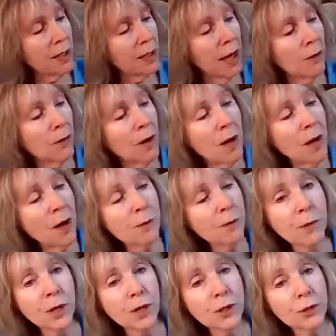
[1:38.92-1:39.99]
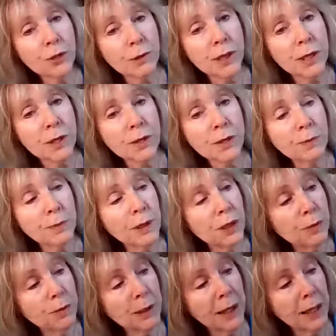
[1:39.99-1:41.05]
Now, Mercury, the
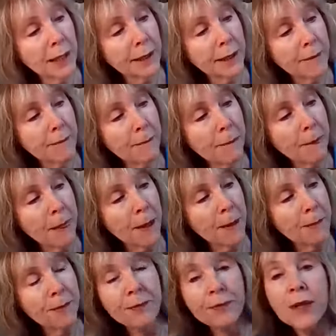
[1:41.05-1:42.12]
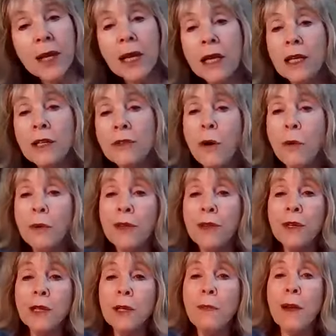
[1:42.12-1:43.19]
blue planet, is what we
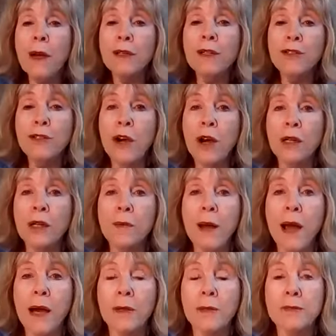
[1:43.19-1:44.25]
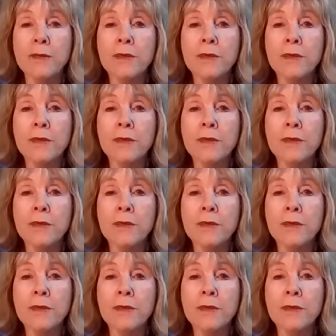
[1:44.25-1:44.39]
think about and talk about.